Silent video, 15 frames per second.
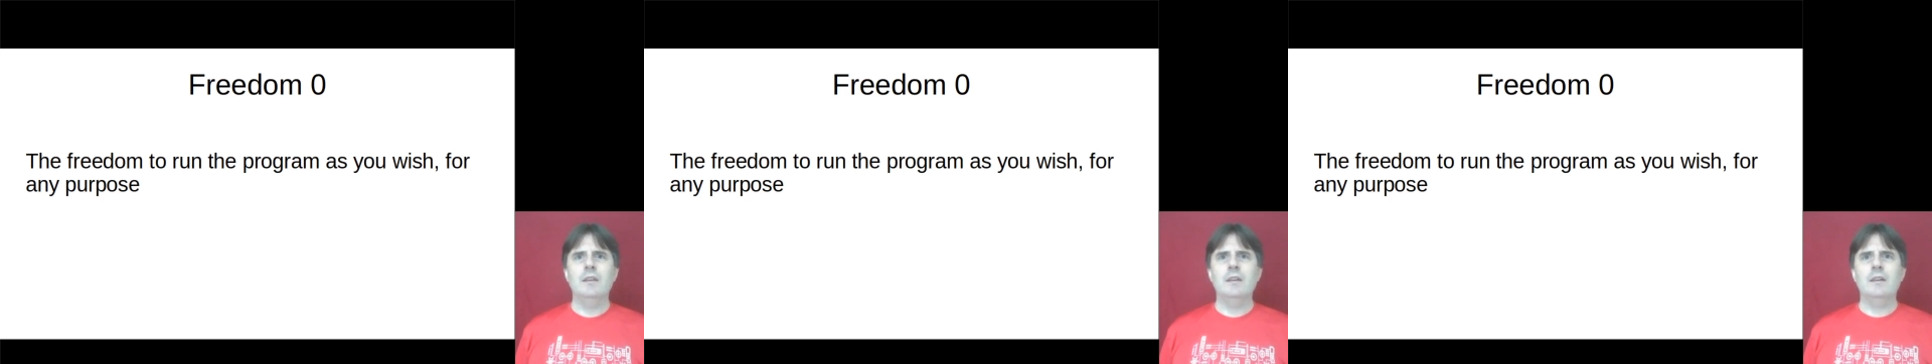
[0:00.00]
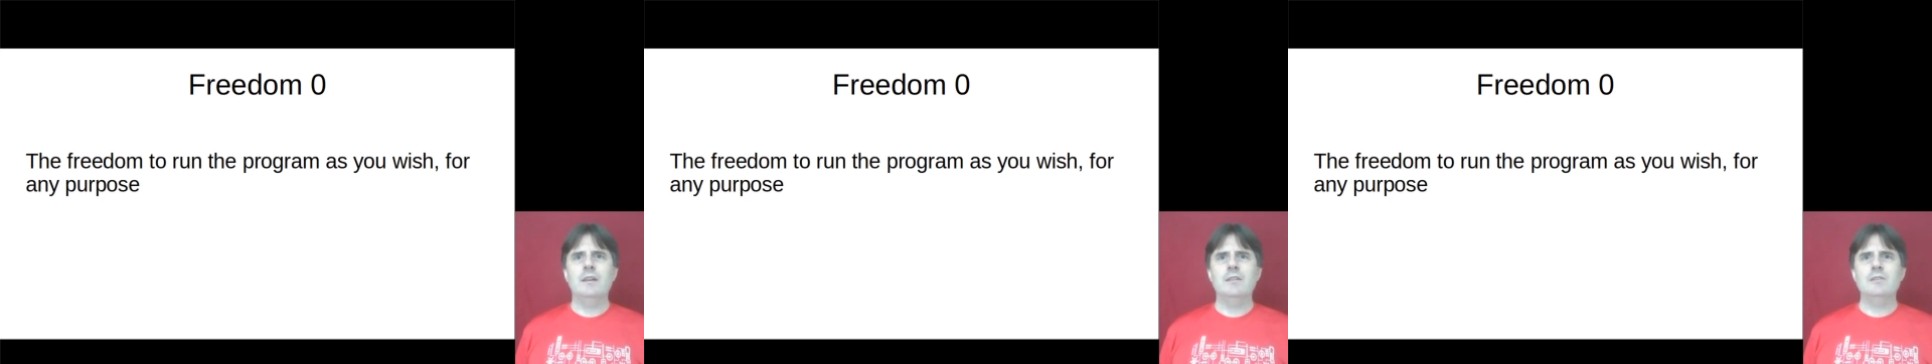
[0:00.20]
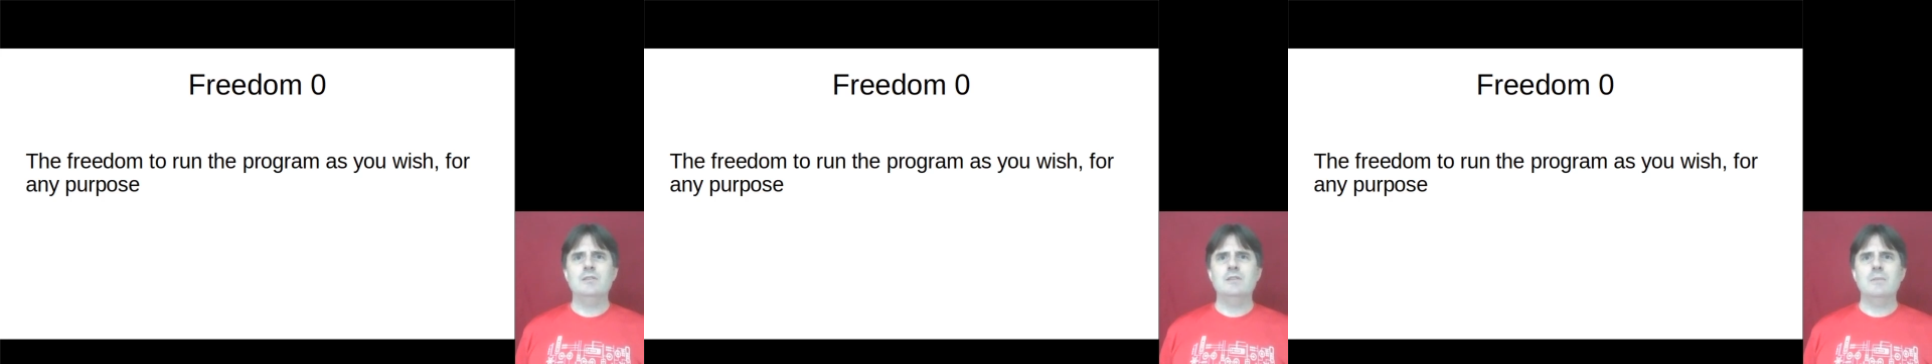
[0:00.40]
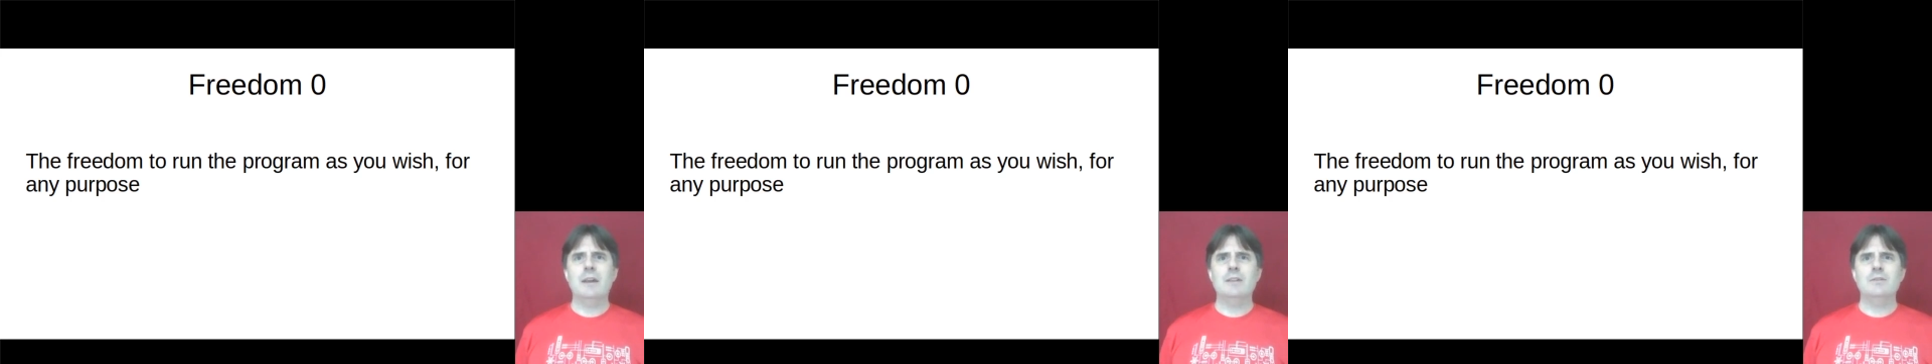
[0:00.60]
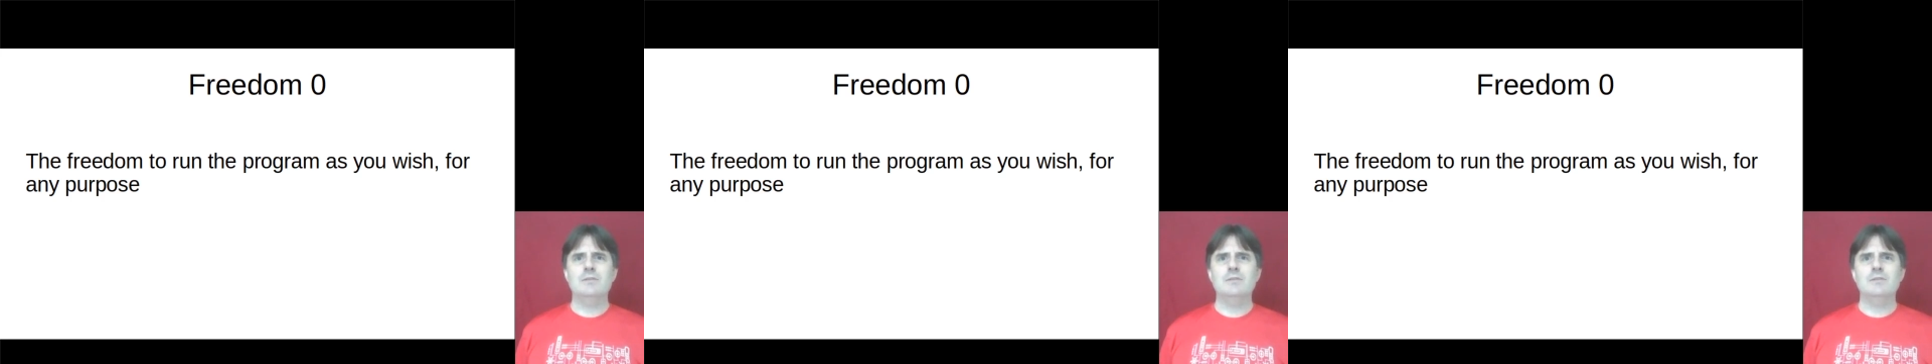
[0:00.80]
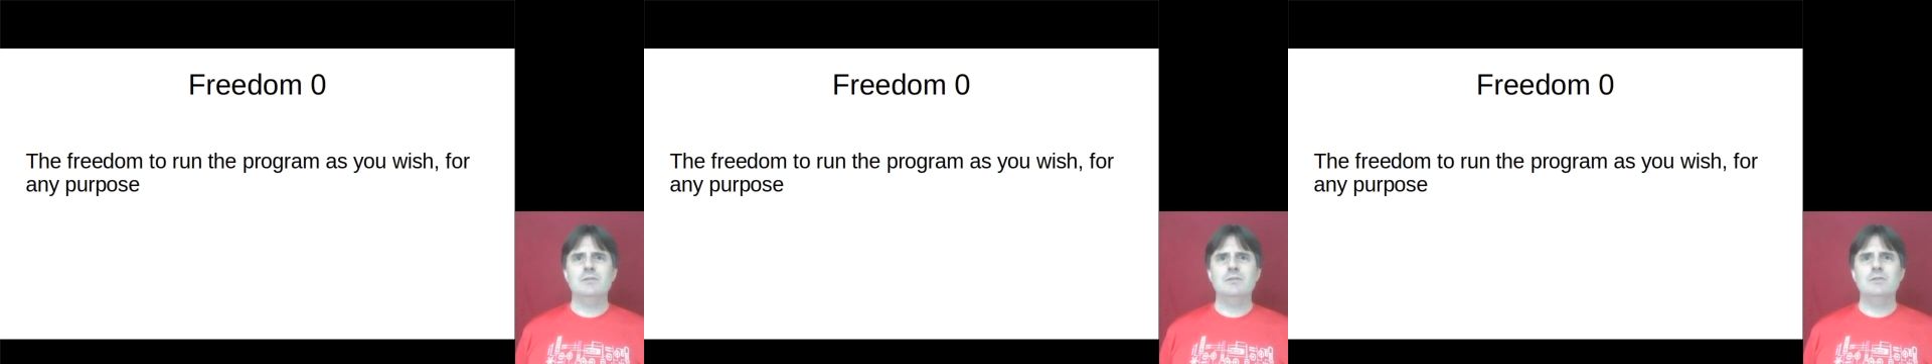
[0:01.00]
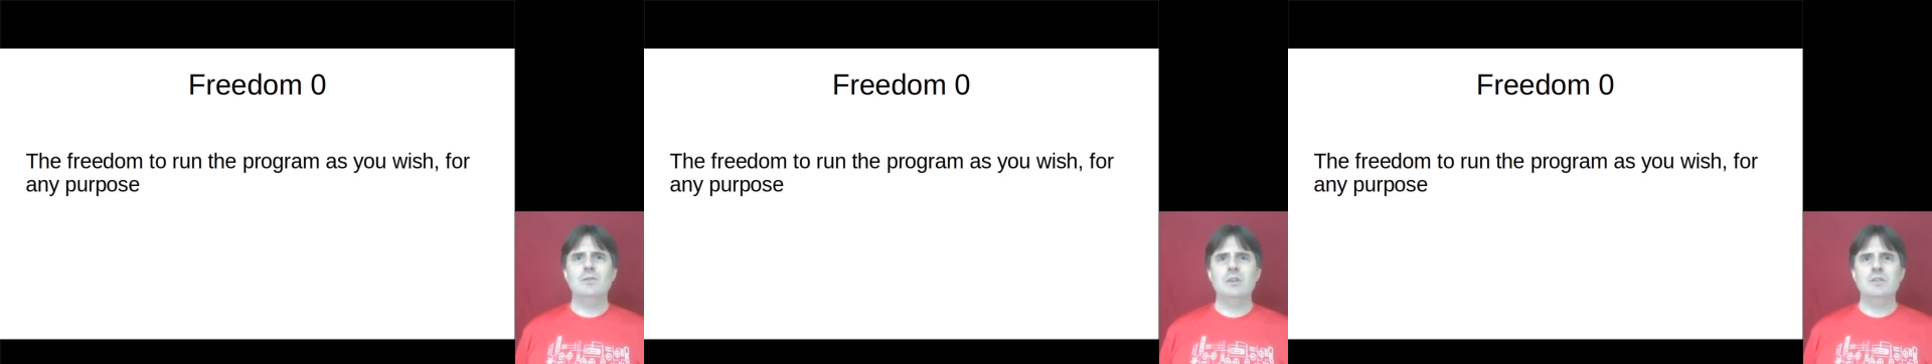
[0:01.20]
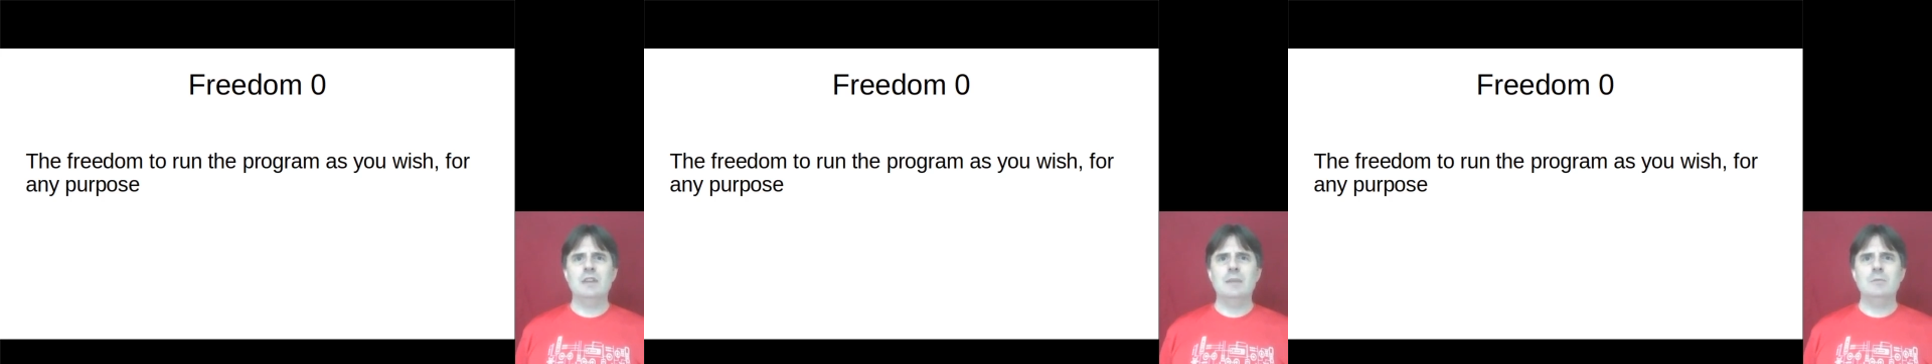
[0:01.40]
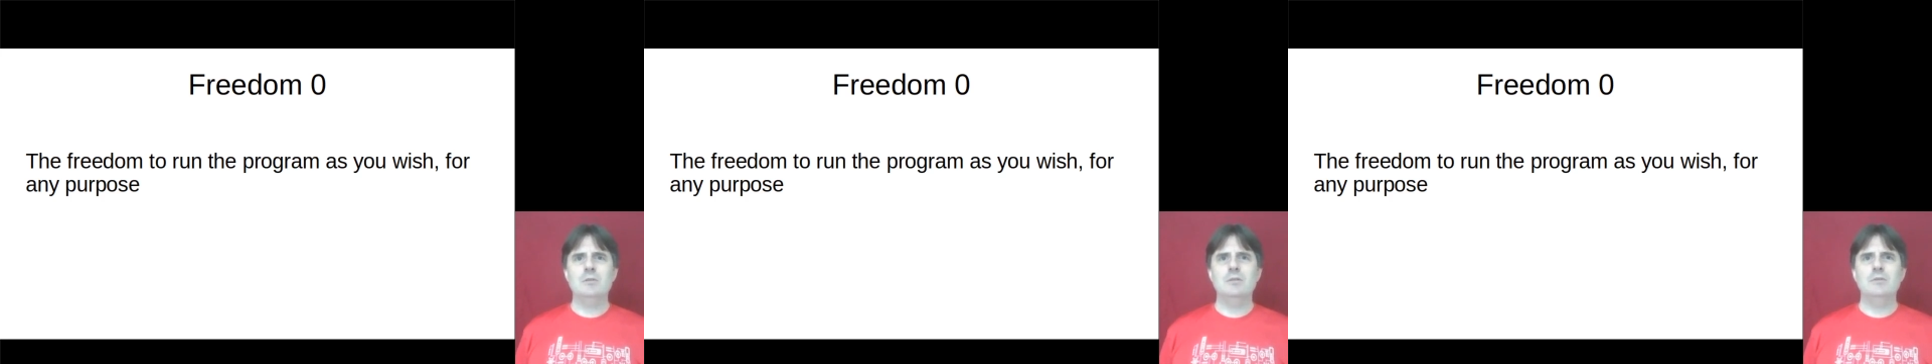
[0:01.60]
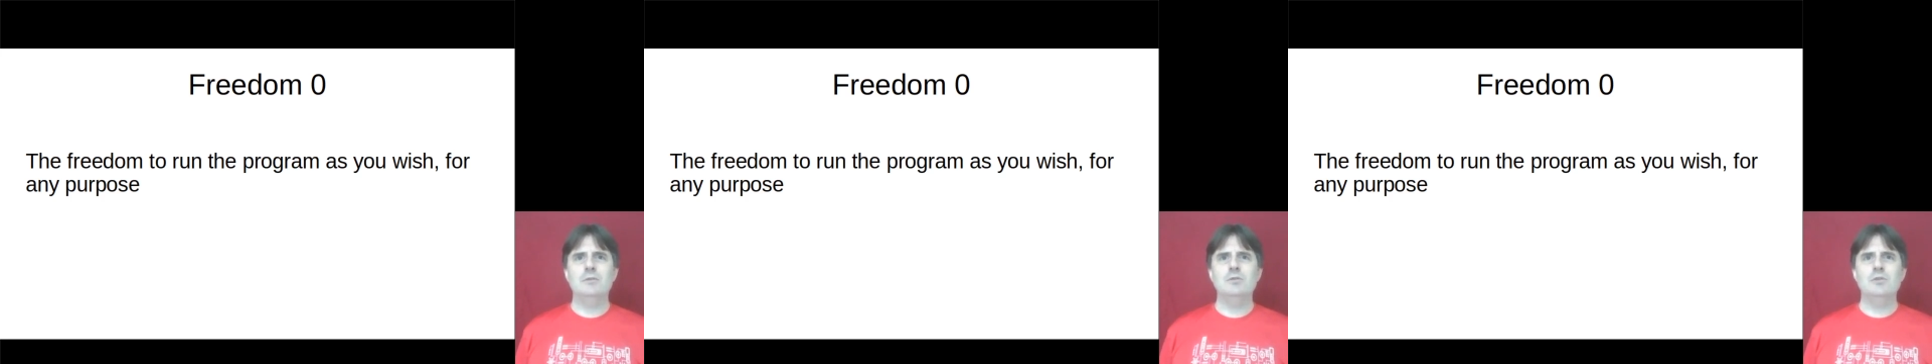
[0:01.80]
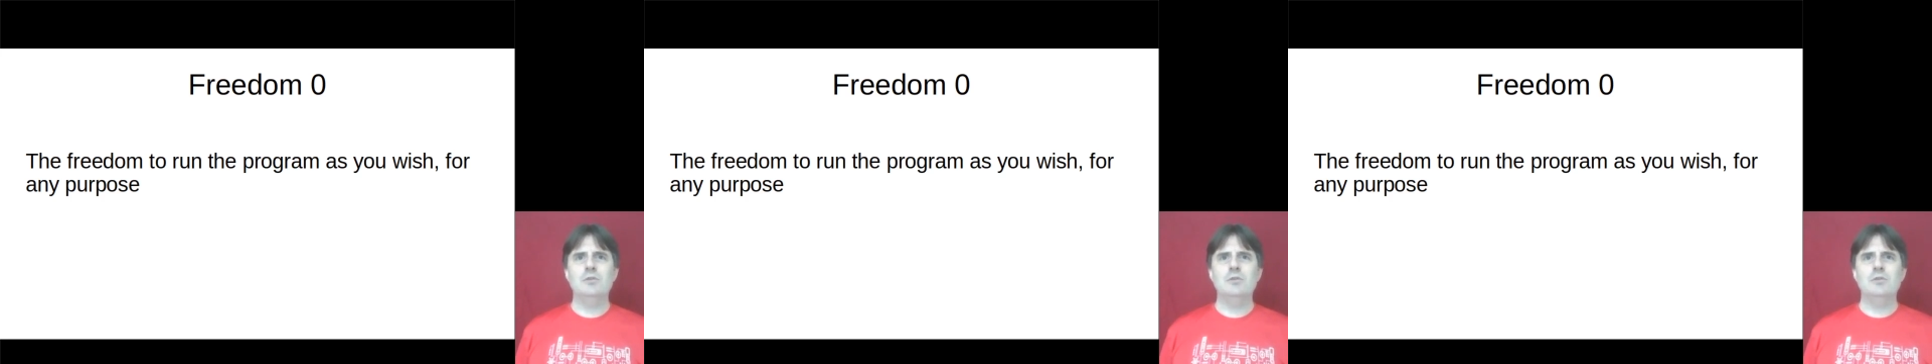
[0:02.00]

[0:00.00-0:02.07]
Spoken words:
This is about as strong a statement of use